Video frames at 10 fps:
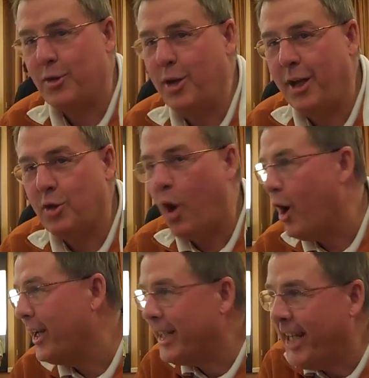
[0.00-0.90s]
it's
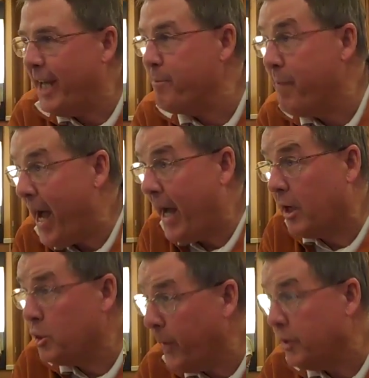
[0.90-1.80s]
hard to get back,
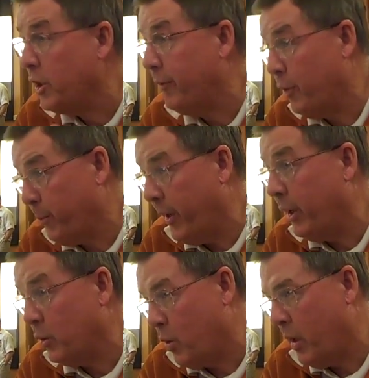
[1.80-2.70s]
especially if you
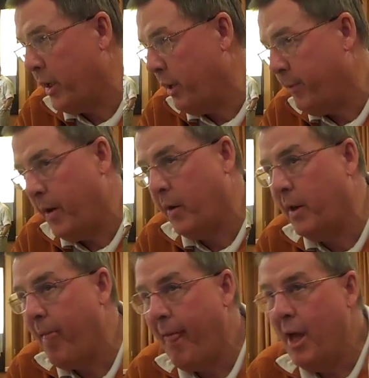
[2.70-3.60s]
play on a quality
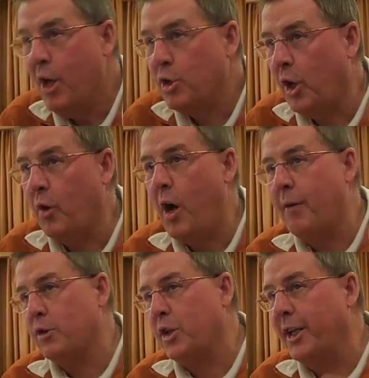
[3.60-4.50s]
opponent. So
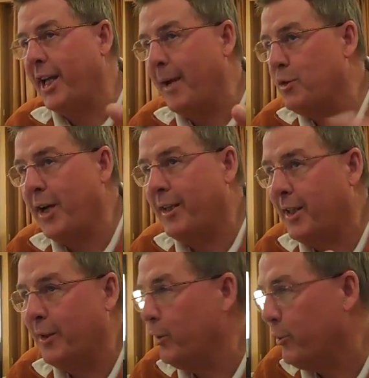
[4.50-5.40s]
all of a sudden the game's
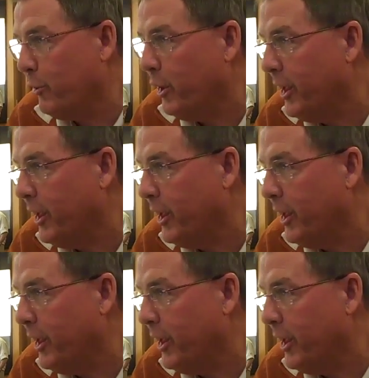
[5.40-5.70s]
19-3 or